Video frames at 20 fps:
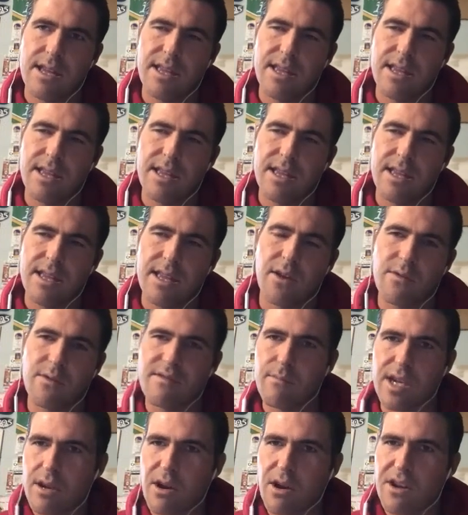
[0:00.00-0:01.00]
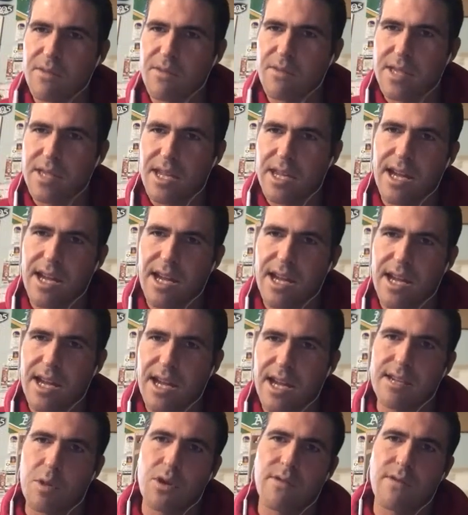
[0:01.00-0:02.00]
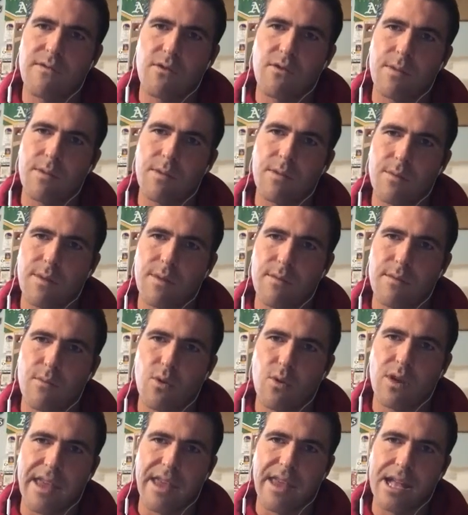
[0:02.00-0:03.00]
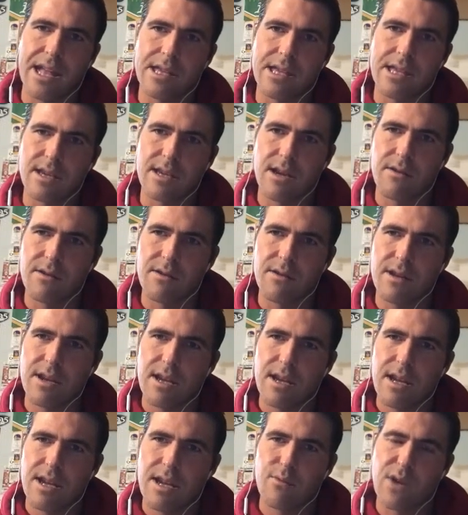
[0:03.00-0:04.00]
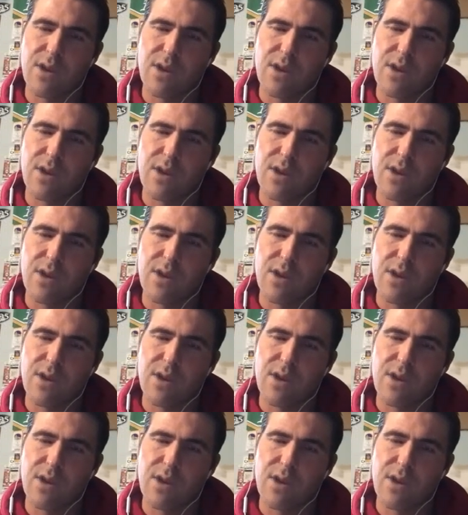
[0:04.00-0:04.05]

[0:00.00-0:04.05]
Not always the big yards, but they kind of seem to look for him a little bit more in the end zone.